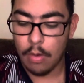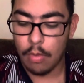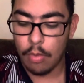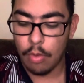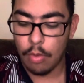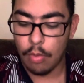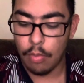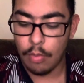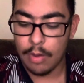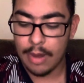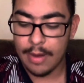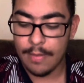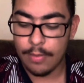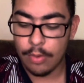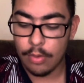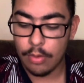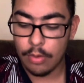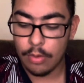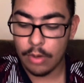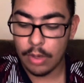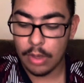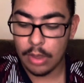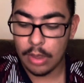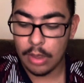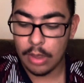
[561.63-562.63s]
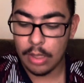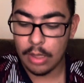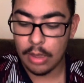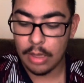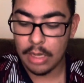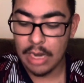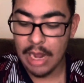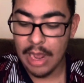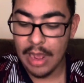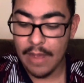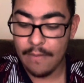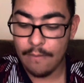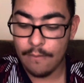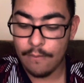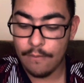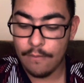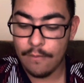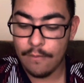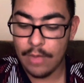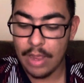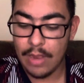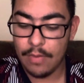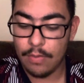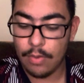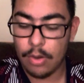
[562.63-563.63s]
The Rams are at 6.5
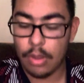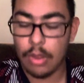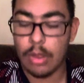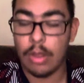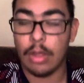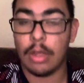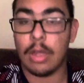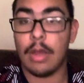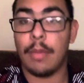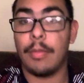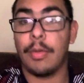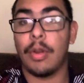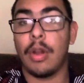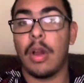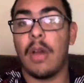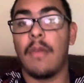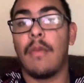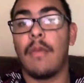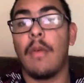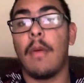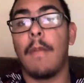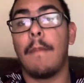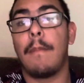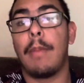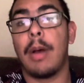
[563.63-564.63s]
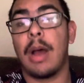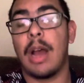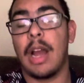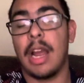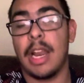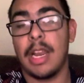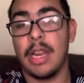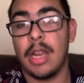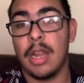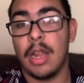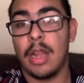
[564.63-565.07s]
favorites coming off a bye.